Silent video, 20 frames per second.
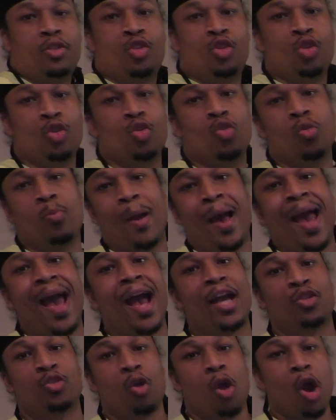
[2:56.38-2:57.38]
to my
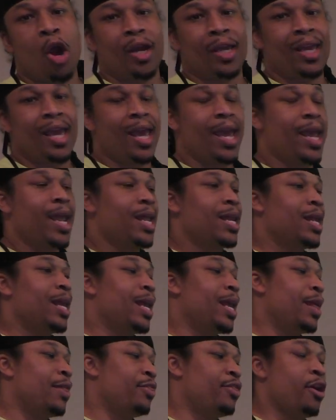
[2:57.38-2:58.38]
actual arcade
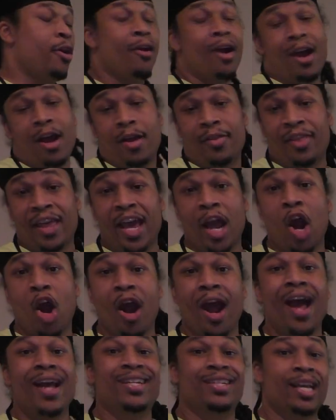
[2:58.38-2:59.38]
and they are, they
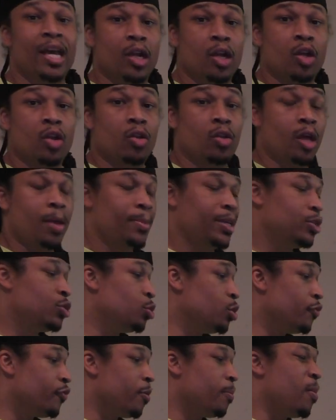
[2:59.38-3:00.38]
are identical. I mean,
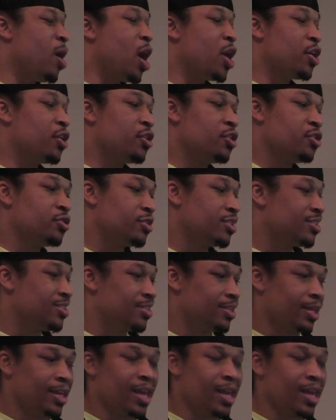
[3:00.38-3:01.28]
two different monitors. This is a